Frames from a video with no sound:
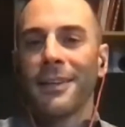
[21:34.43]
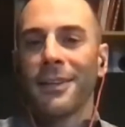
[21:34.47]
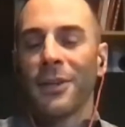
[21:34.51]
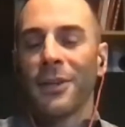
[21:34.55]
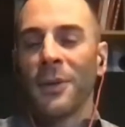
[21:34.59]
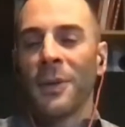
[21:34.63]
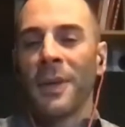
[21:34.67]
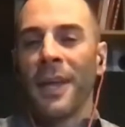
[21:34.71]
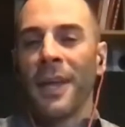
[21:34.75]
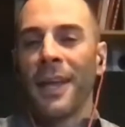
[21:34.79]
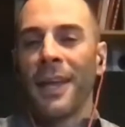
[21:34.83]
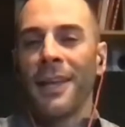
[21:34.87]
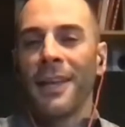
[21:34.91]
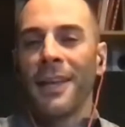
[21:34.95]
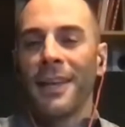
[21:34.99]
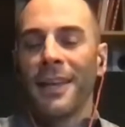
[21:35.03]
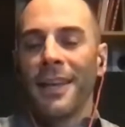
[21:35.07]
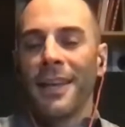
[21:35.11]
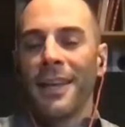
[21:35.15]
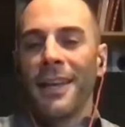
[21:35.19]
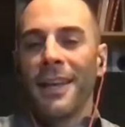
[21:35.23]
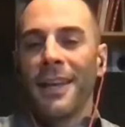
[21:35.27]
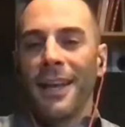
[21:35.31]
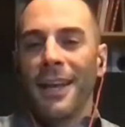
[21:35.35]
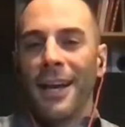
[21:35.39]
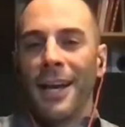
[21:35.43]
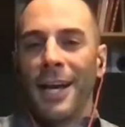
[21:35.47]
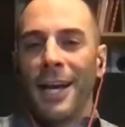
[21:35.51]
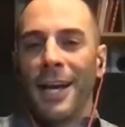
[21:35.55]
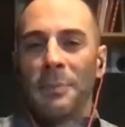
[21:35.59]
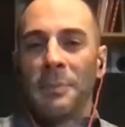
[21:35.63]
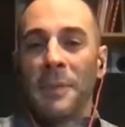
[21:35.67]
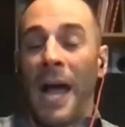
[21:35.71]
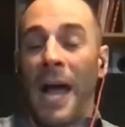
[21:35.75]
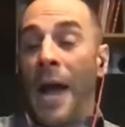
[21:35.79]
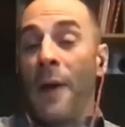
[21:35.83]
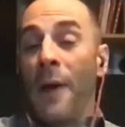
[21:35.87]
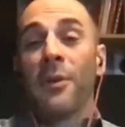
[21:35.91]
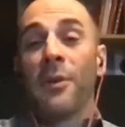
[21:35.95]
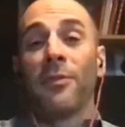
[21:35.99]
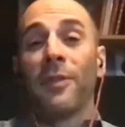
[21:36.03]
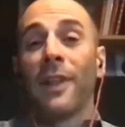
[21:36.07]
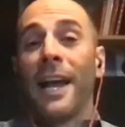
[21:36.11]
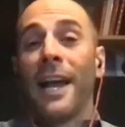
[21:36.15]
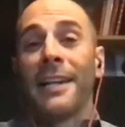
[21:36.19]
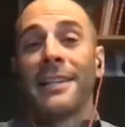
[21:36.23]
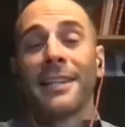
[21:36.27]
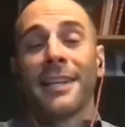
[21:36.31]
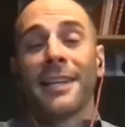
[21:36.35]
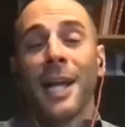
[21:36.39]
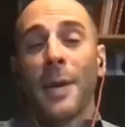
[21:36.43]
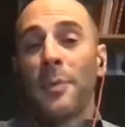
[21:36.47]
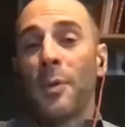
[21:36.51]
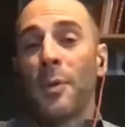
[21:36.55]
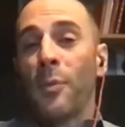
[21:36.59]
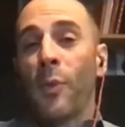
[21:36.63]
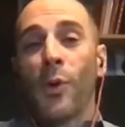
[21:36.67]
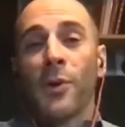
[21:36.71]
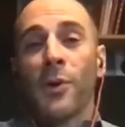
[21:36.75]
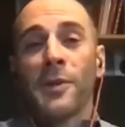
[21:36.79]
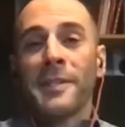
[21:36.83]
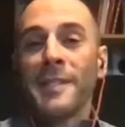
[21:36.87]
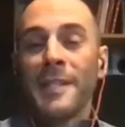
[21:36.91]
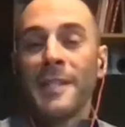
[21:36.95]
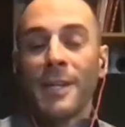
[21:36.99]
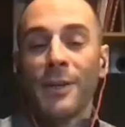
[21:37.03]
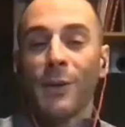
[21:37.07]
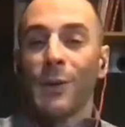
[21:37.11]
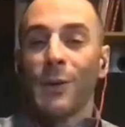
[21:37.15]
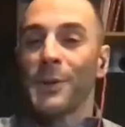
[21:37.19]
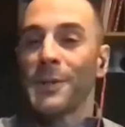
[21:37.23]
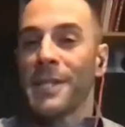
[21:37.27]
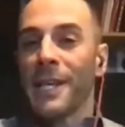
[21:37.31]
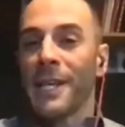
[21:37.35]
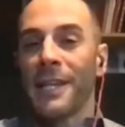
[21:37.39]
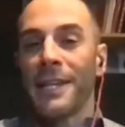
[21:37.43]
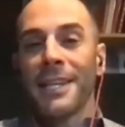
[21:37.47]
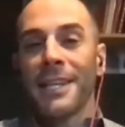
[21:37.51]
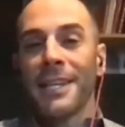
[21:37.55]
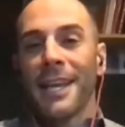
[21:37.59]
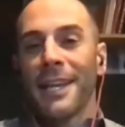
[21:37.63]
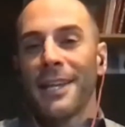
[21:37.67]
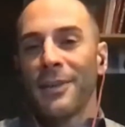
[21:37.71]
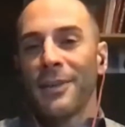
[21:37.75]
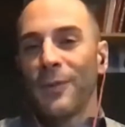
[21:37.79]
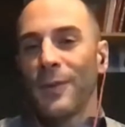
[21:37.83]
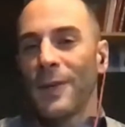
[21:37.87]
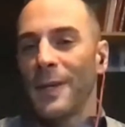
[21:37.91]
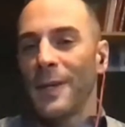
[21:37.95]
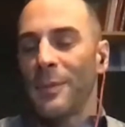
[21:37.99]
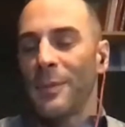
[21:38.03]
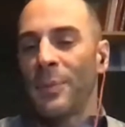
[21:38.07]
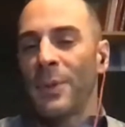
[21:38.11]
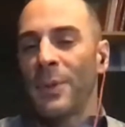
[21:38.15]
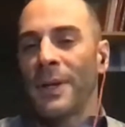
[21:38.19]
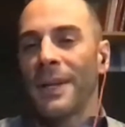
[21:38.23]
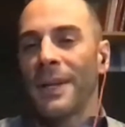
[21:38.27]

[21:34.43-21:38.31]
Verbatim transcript: Okay, um, I would have liked a couple more zeros on the end of it. Right,